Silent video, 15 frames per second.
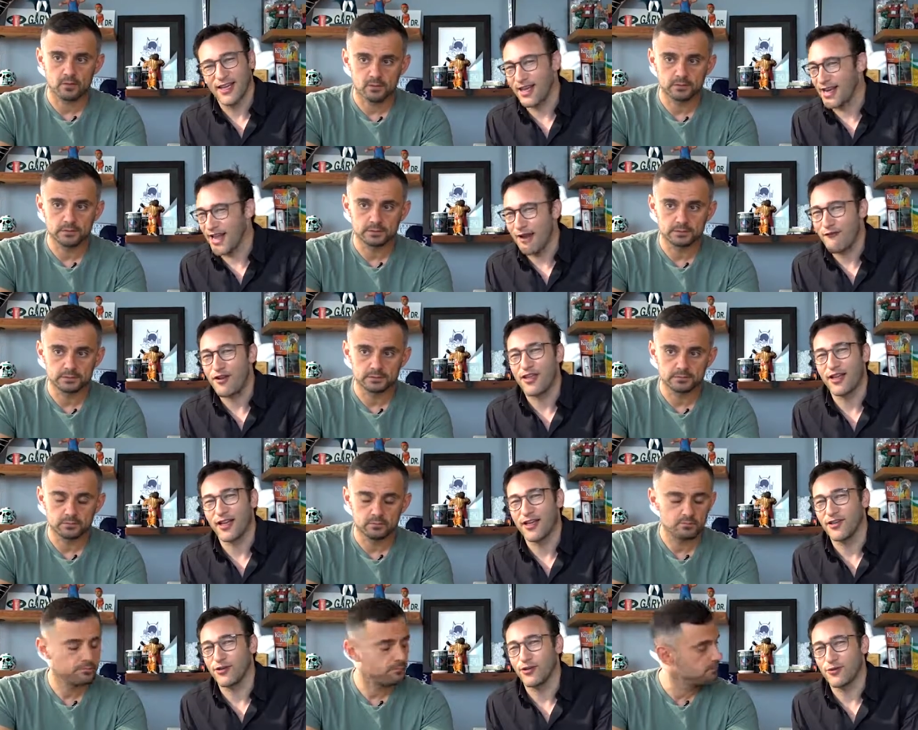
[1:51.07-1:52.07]
Speaker 1: And
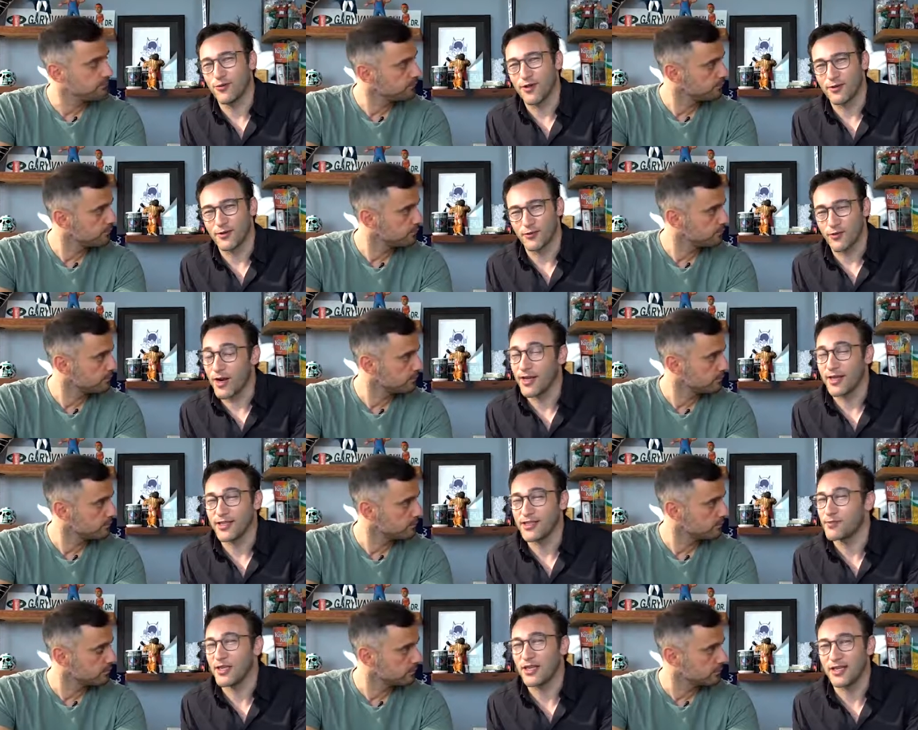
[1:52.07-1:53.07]
everything I do, whether it's
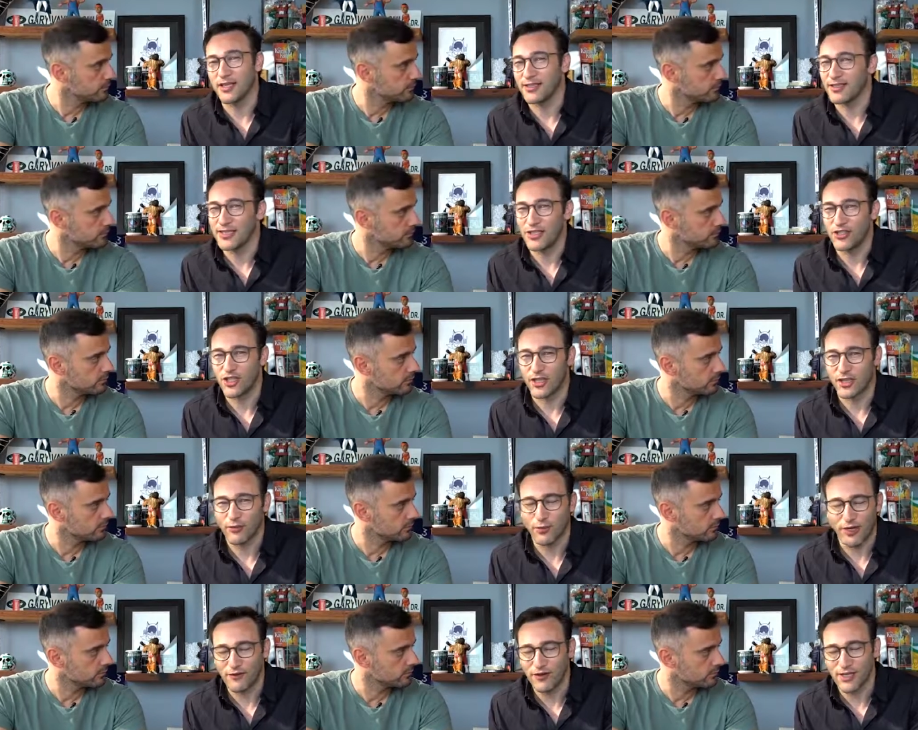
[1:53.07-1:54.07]
writing, speaking,
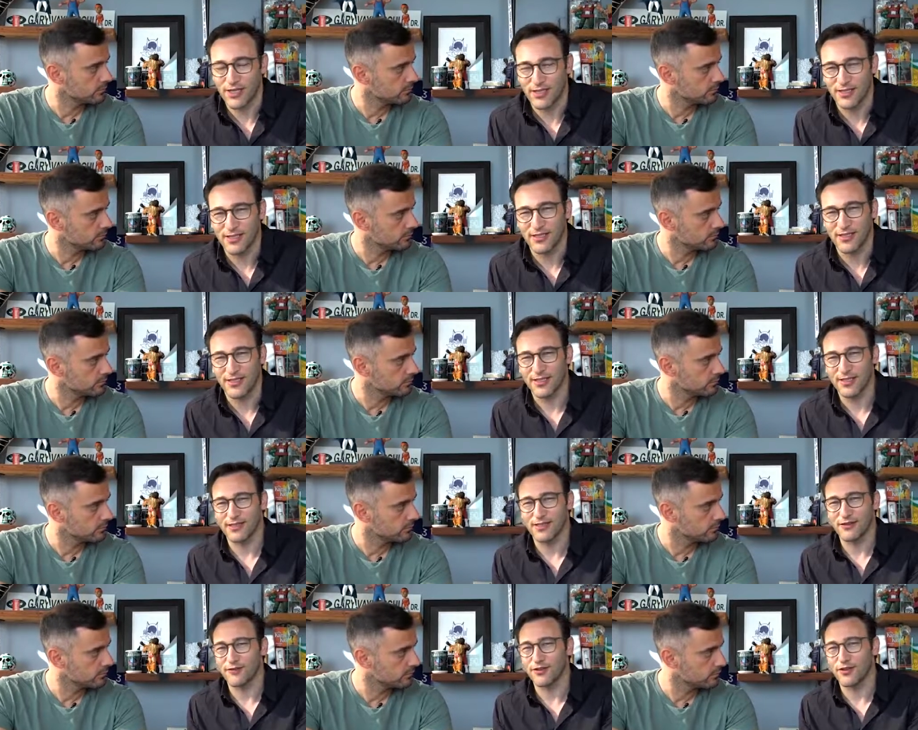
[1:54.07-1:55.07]
teaching, whatever it is,
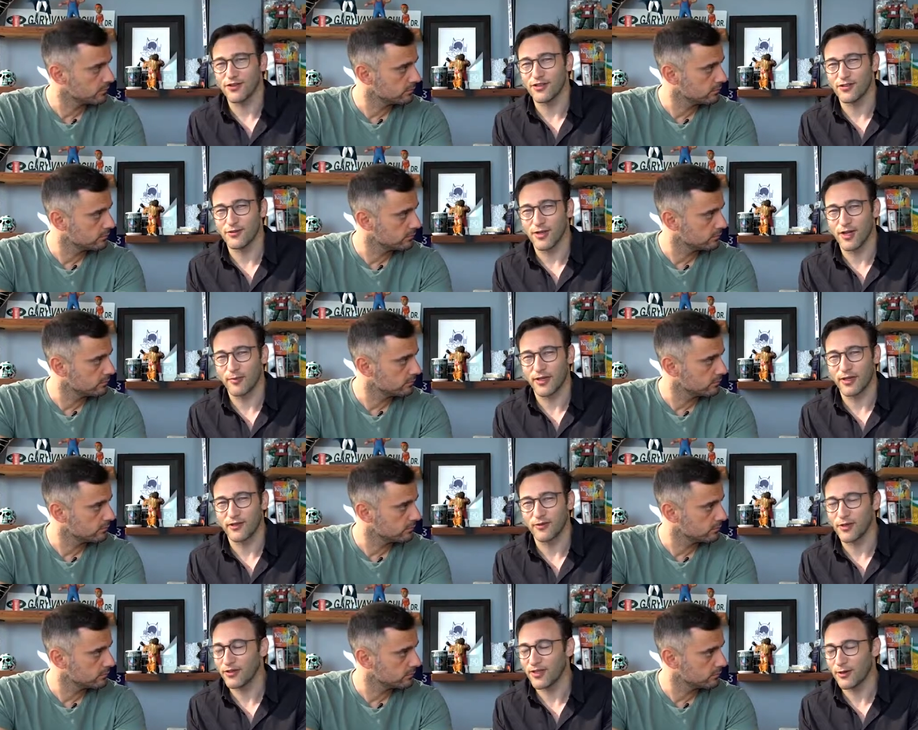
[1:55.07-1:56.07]
is devoted to
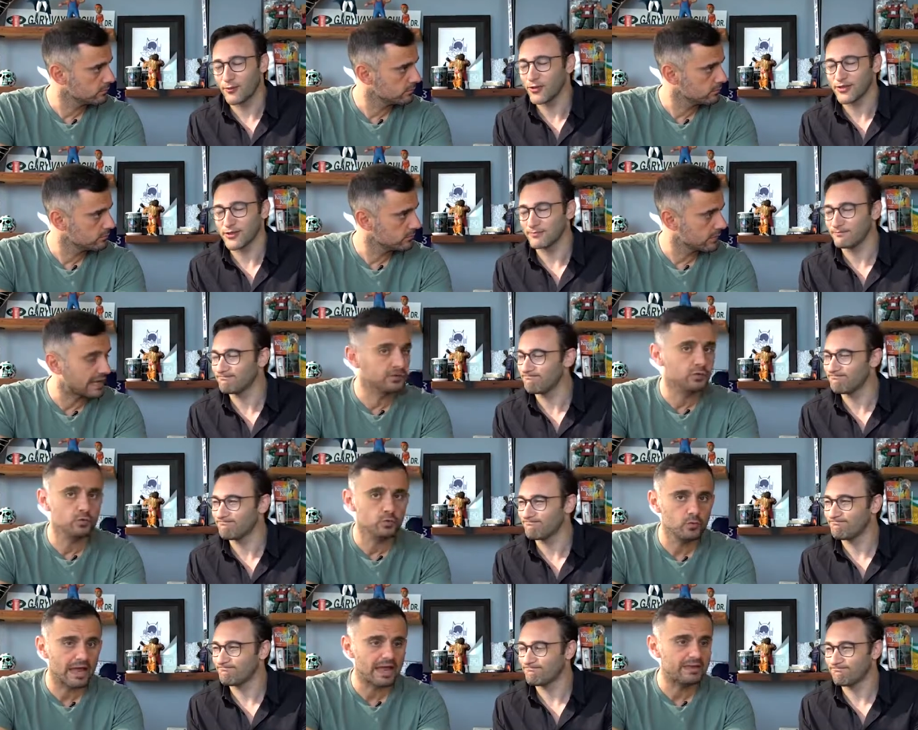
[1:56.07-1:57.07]
helping to build that world. And
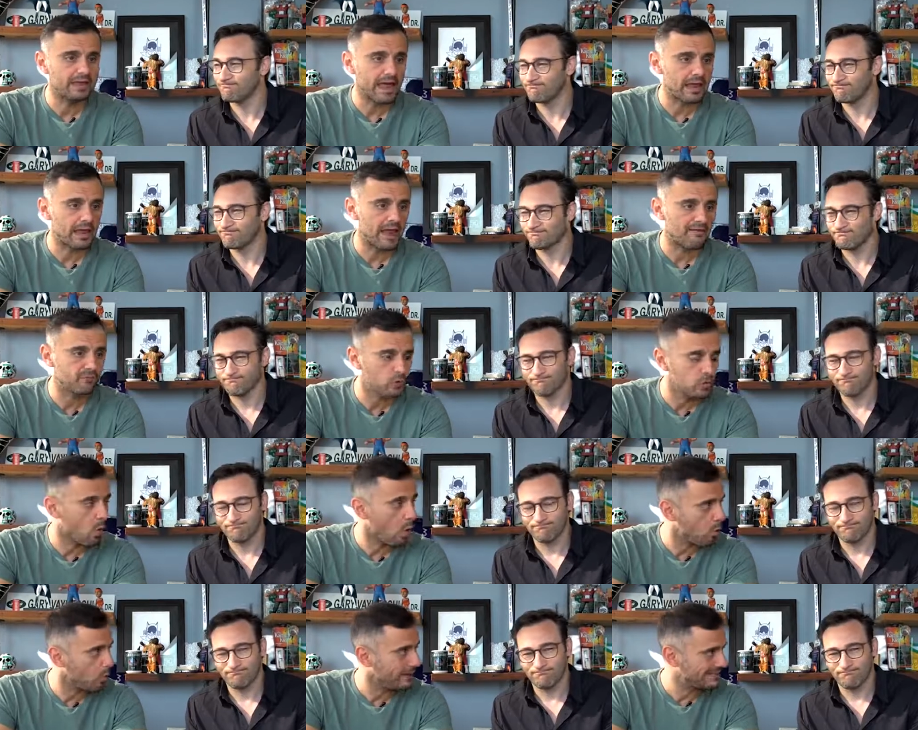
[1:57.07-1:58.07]
Speaker 2: do you, and have
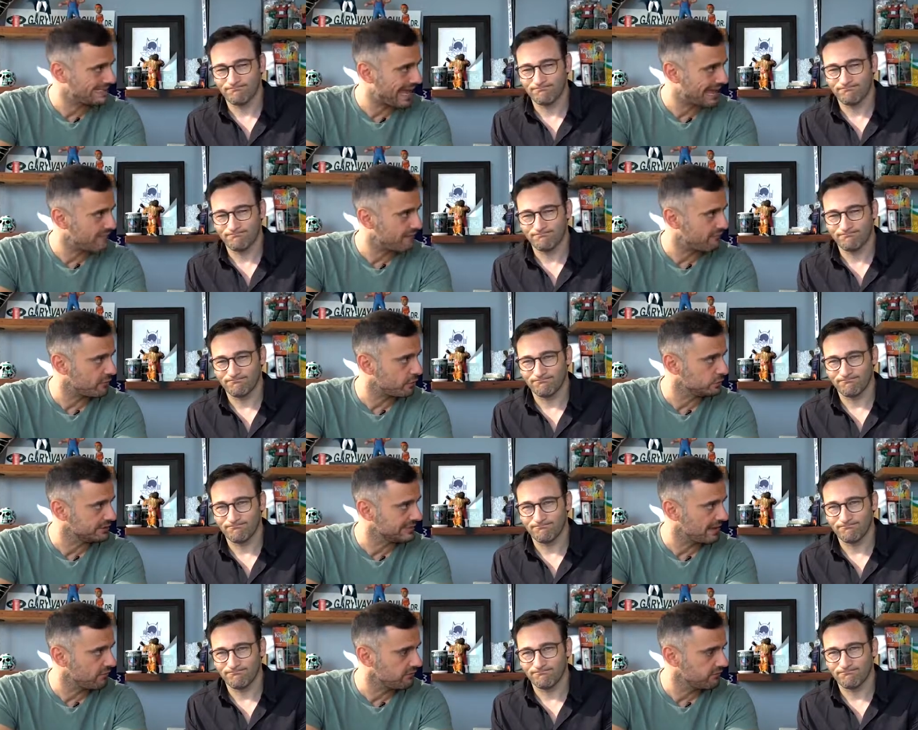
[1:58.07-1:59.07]
you always had that for
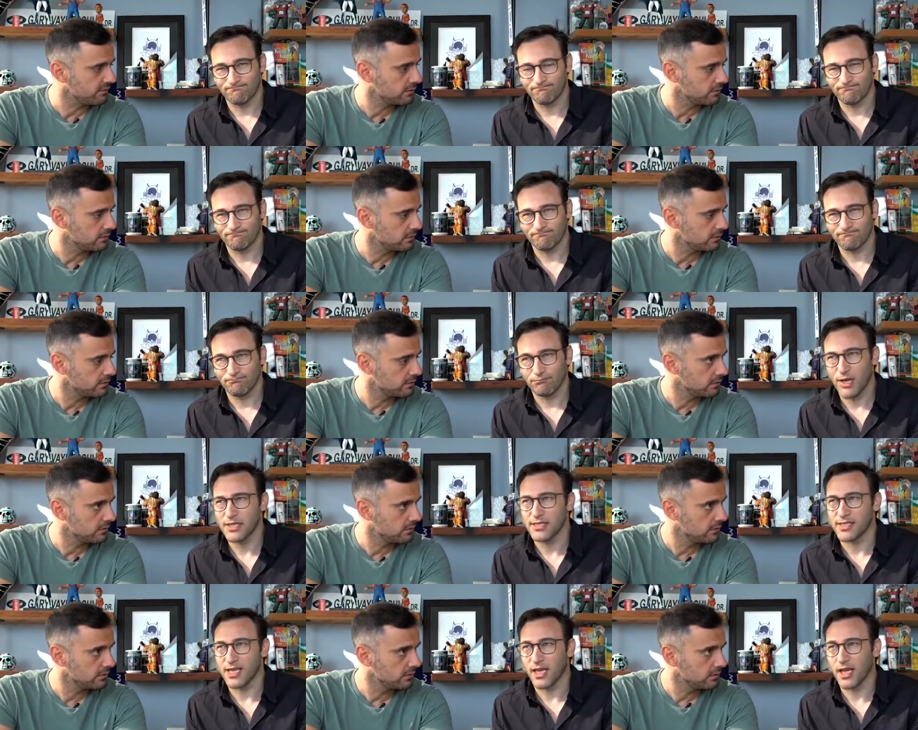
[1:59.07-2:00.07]
yourself?
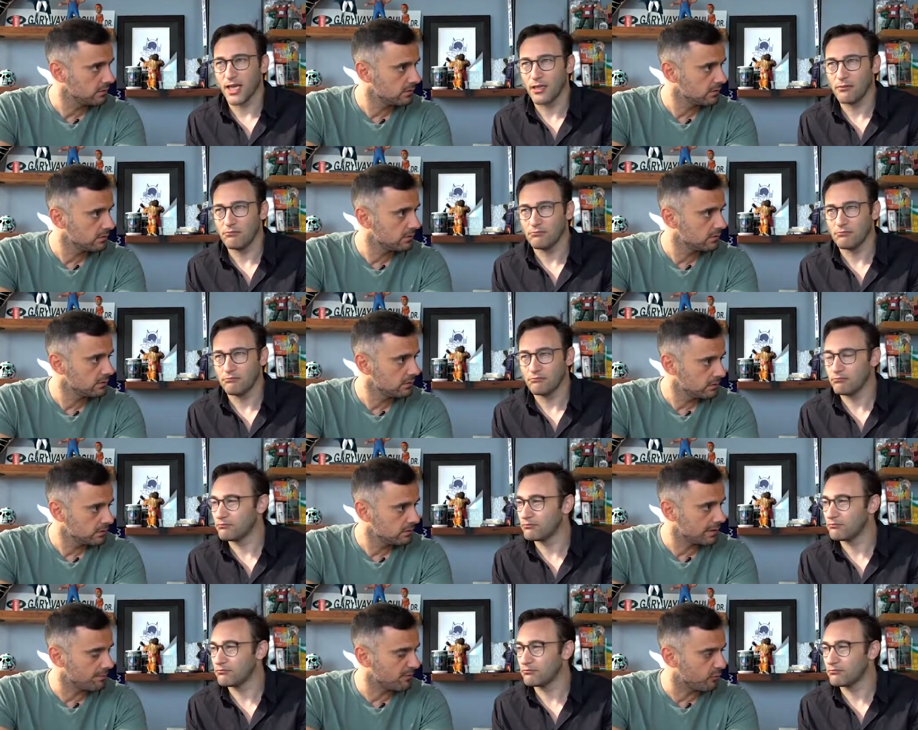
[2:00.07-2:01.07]
Past decade.
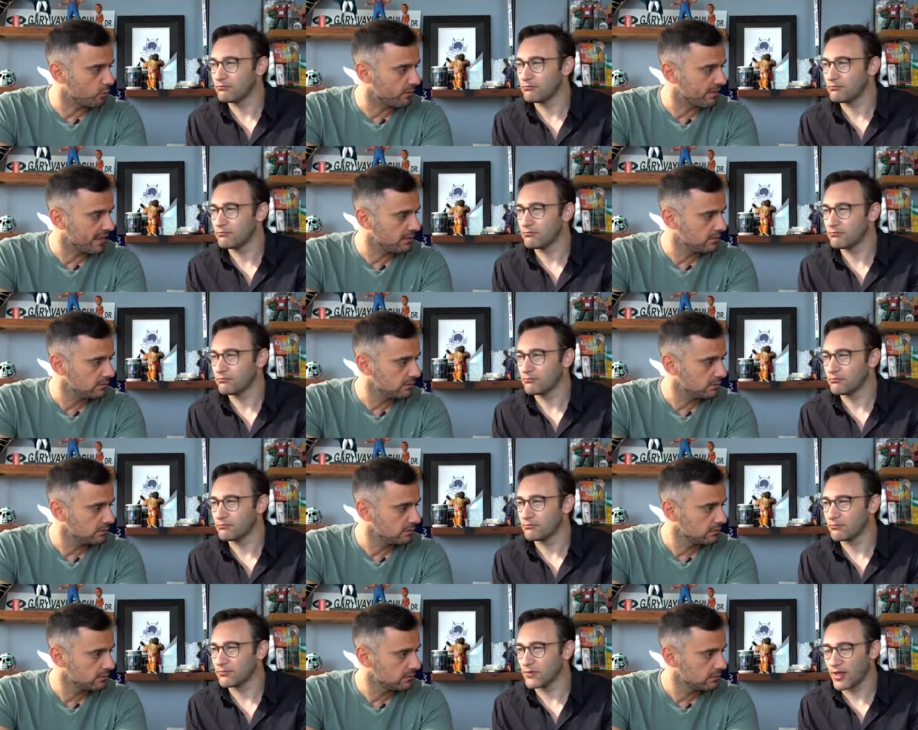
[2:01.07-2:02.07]
And before then?
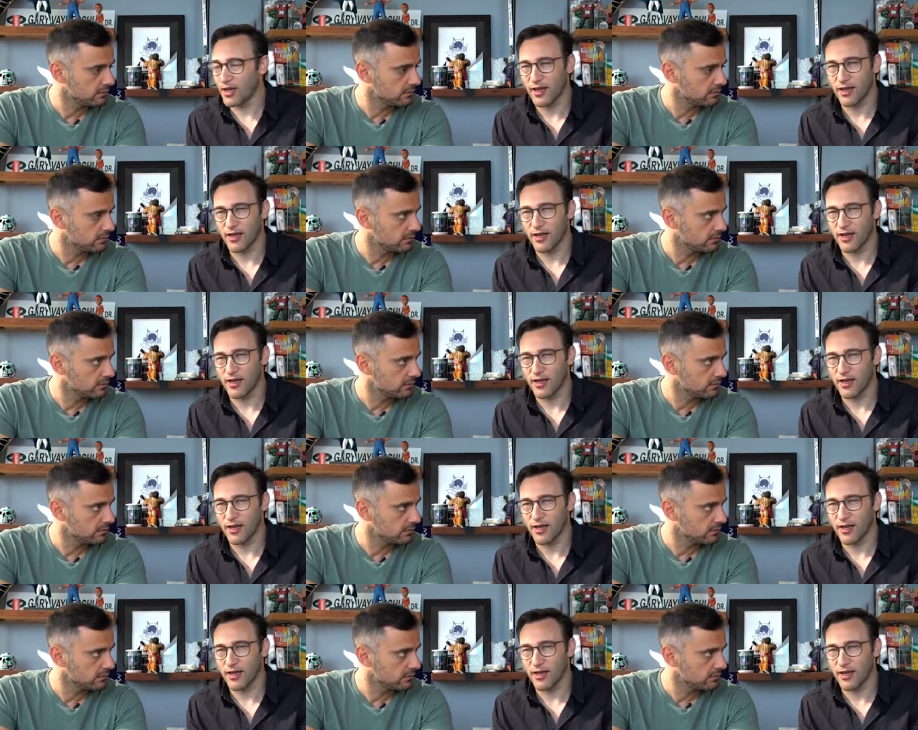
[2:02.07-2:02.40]
Speaker 1: Uh,